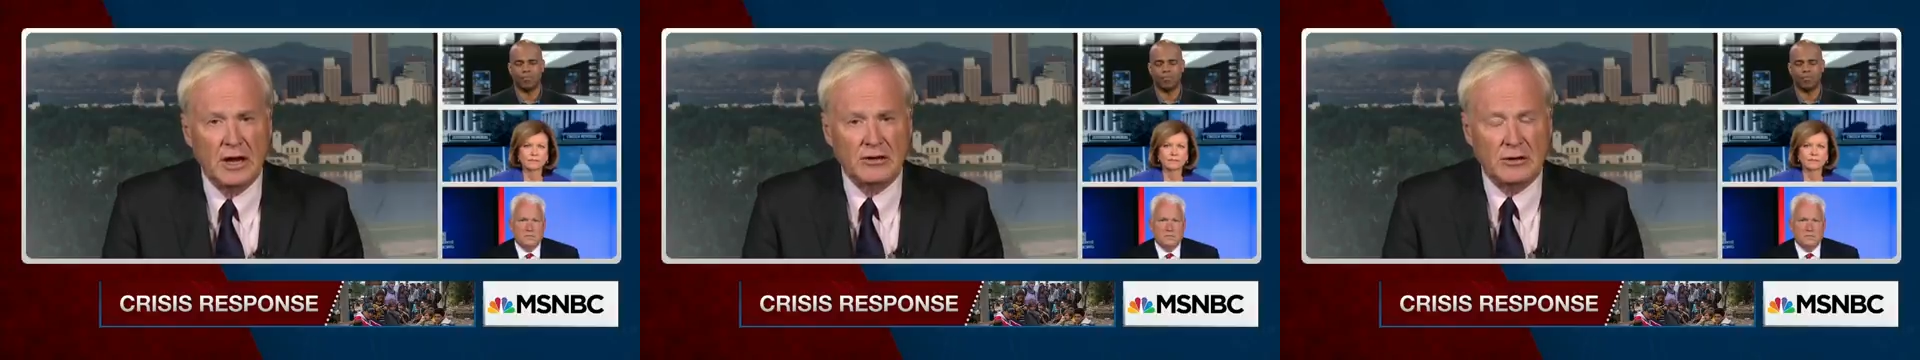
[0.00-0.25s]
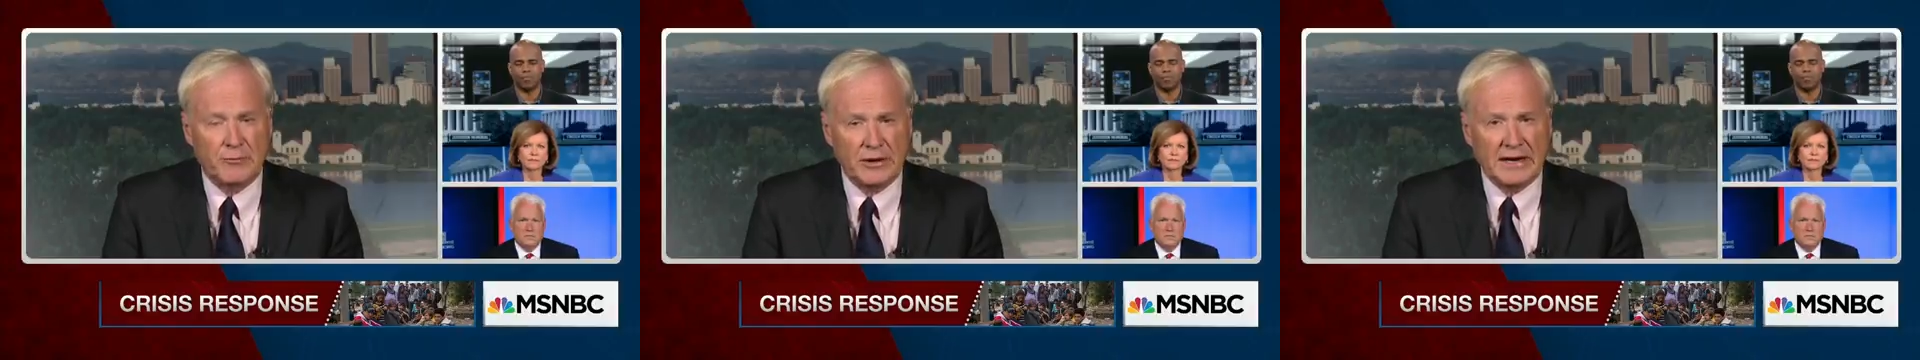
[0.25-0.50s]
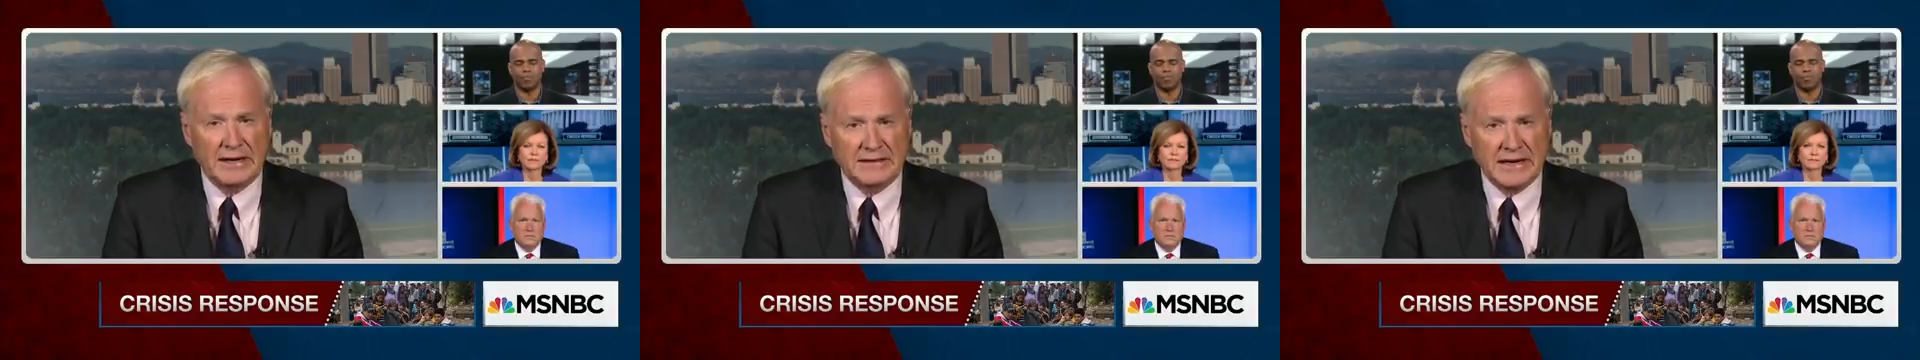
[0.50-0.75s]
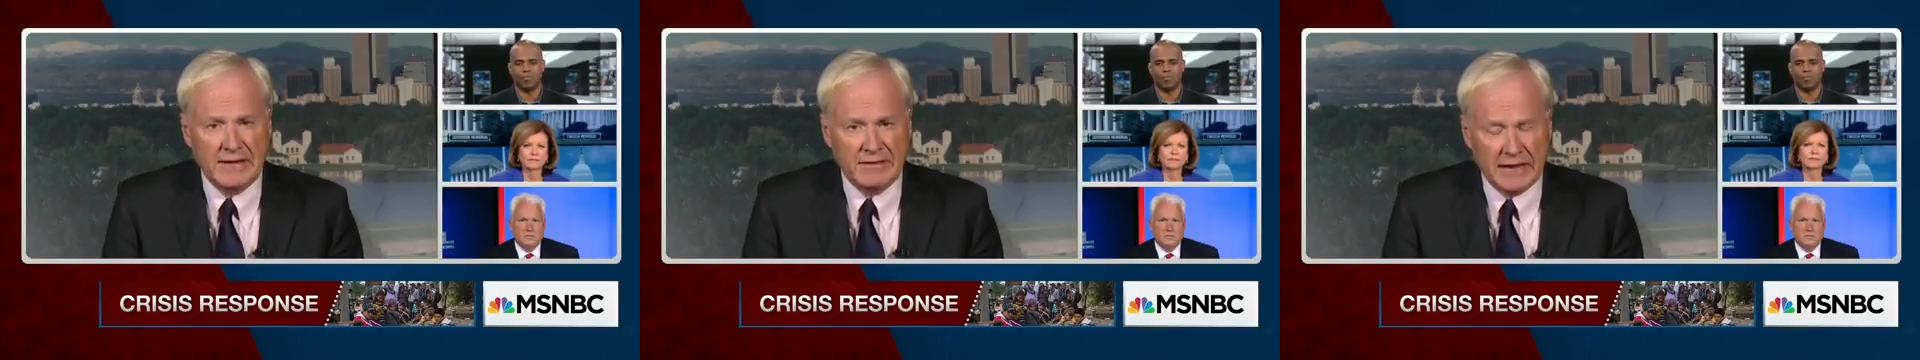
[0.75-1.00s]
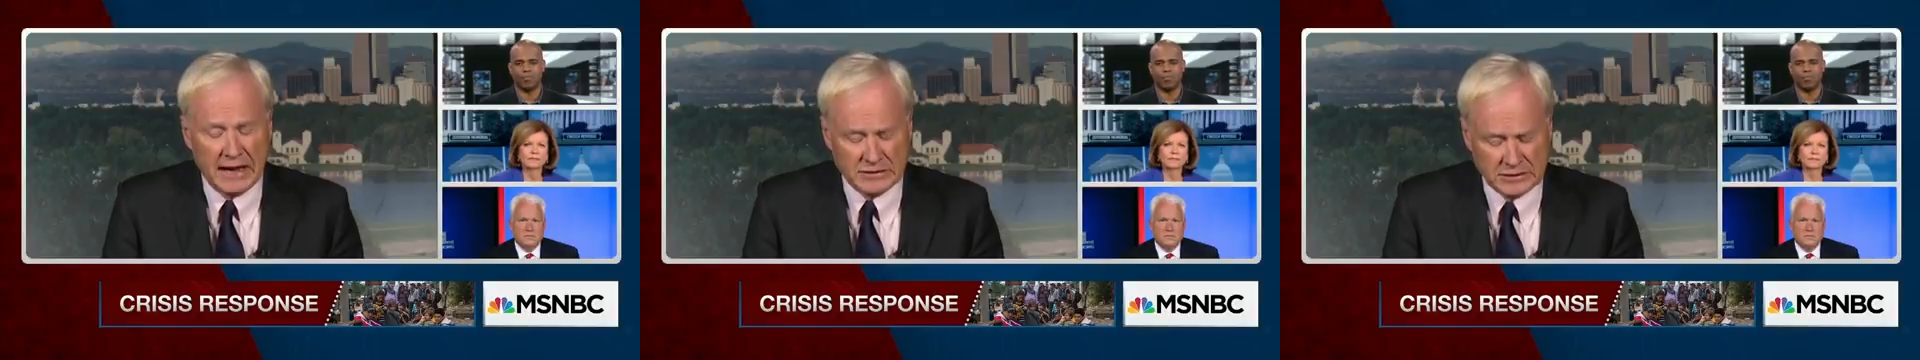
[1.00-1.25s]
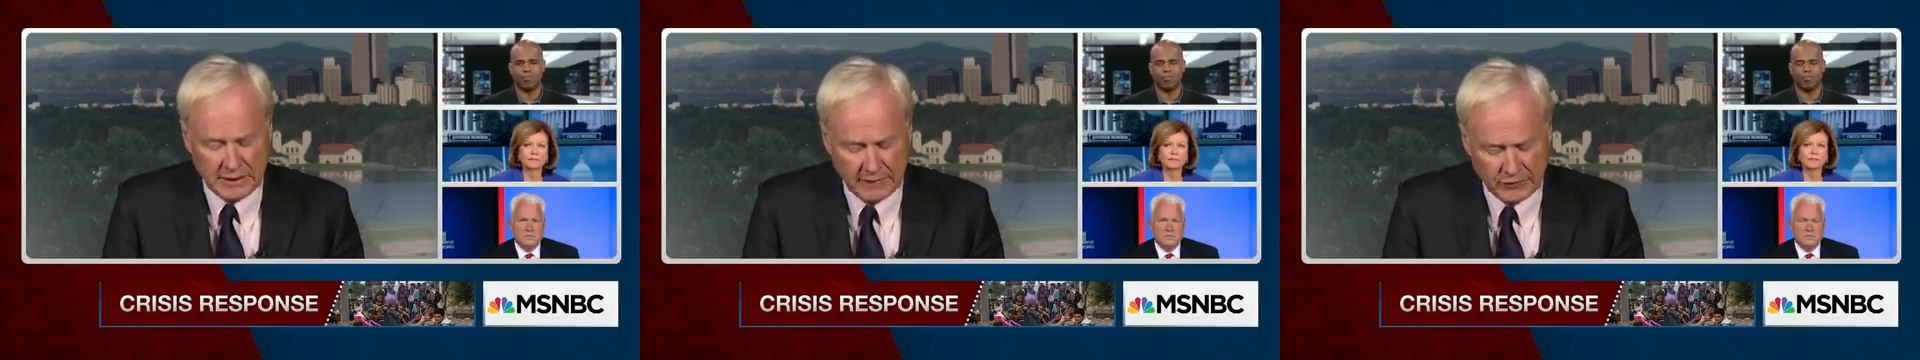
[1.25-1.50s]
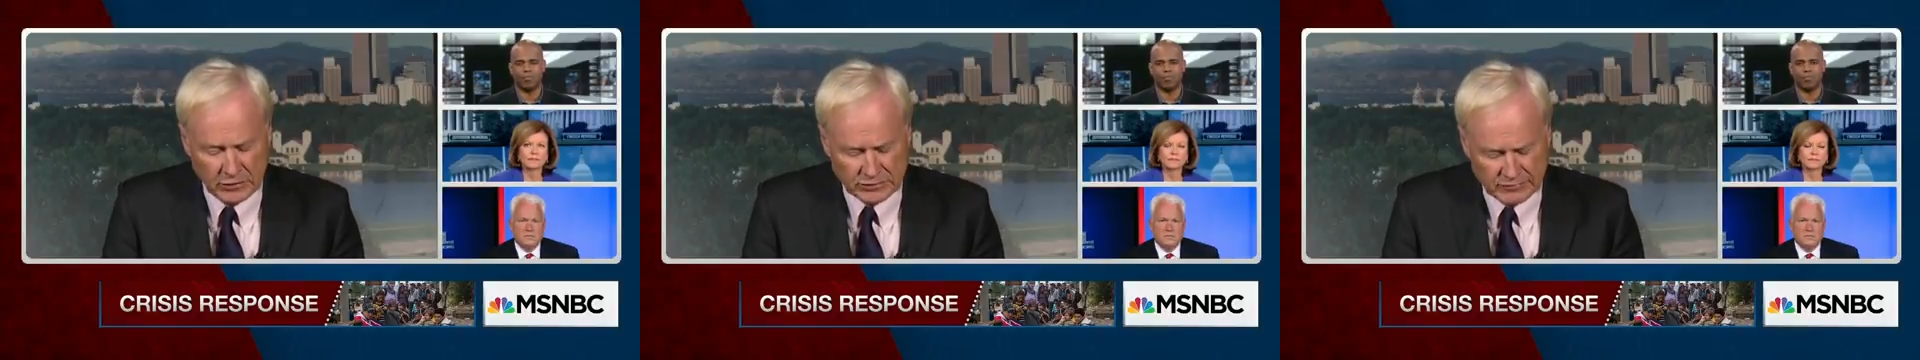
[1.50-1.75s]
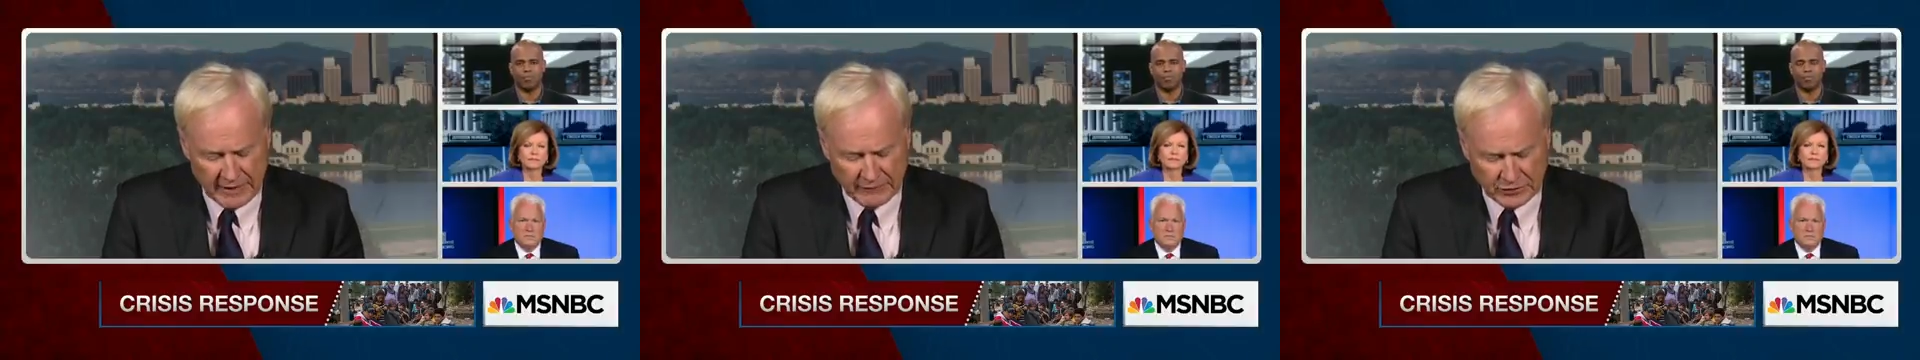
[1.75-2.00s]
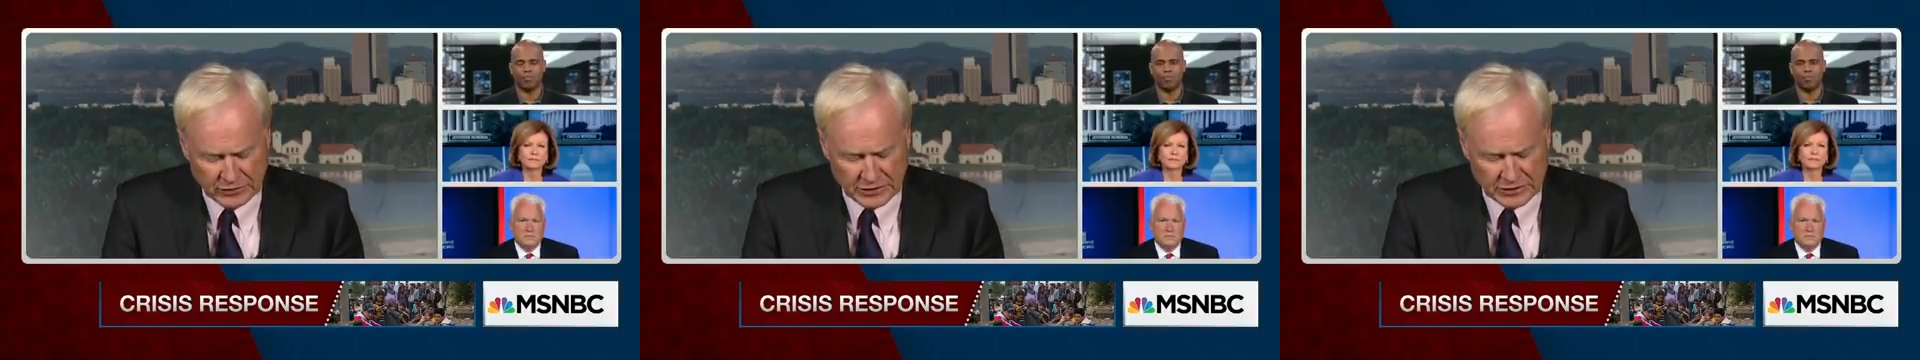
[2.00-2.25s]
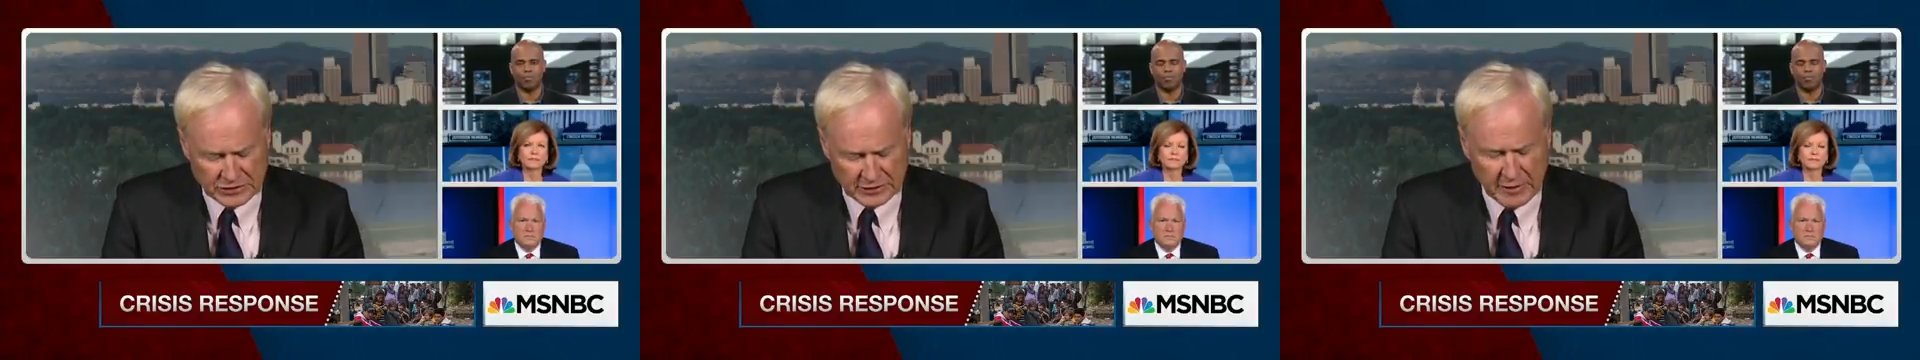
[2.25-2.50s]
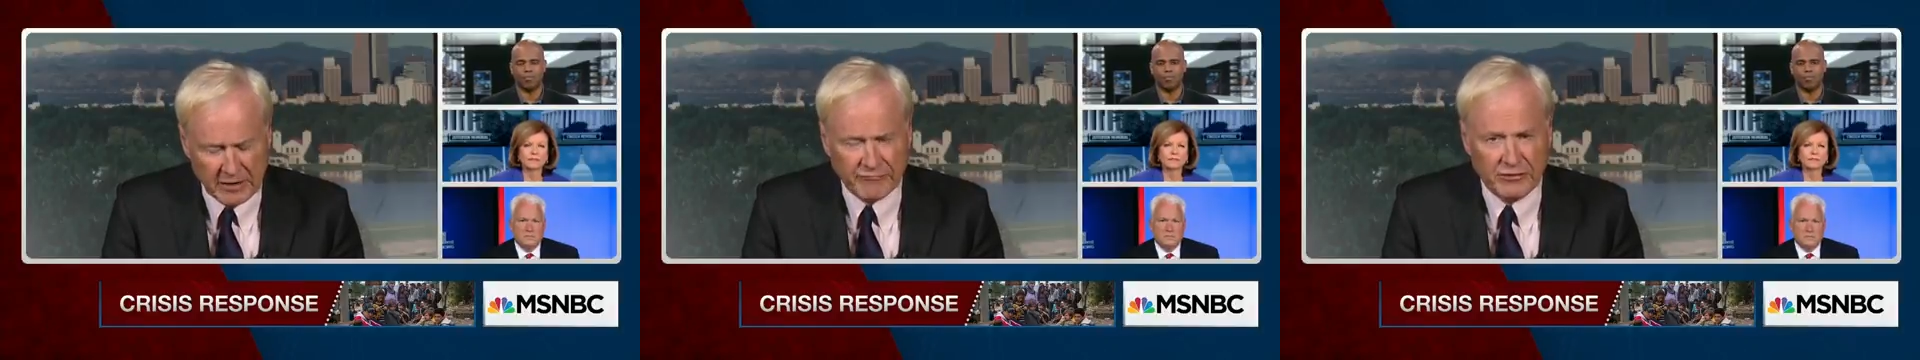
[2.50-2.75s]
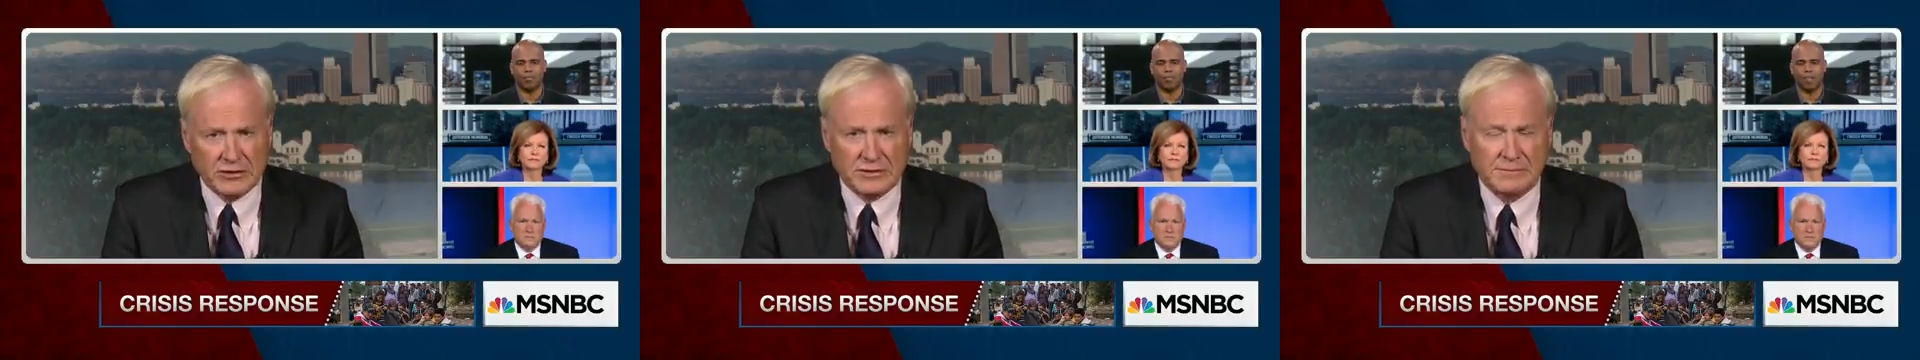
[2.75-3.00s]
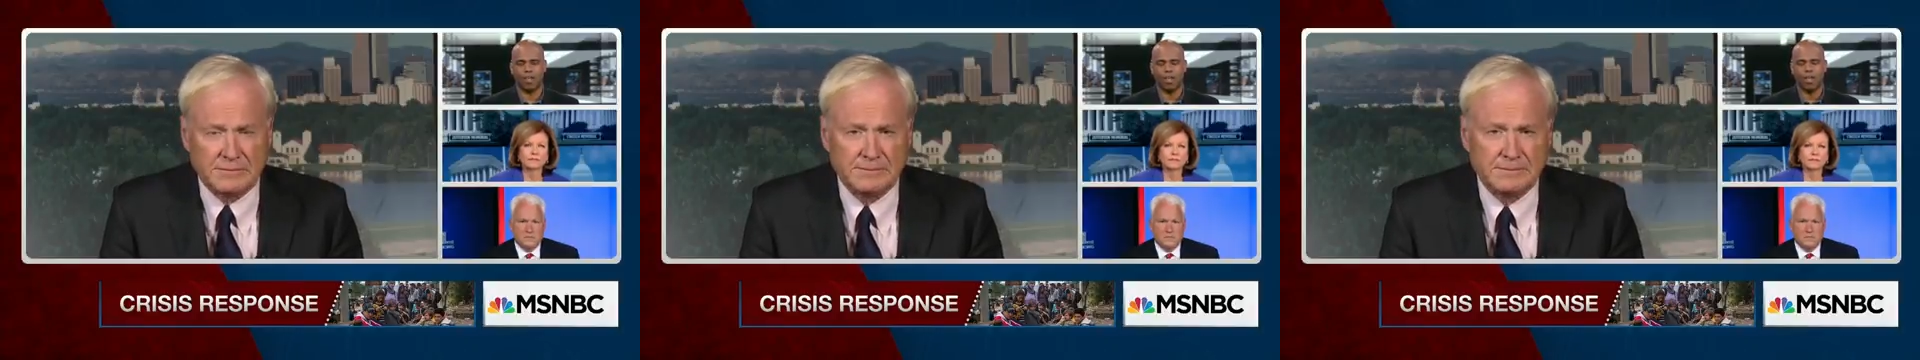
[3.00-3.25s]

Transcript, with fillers: to bring in 10,000 of those refugees. Jamal first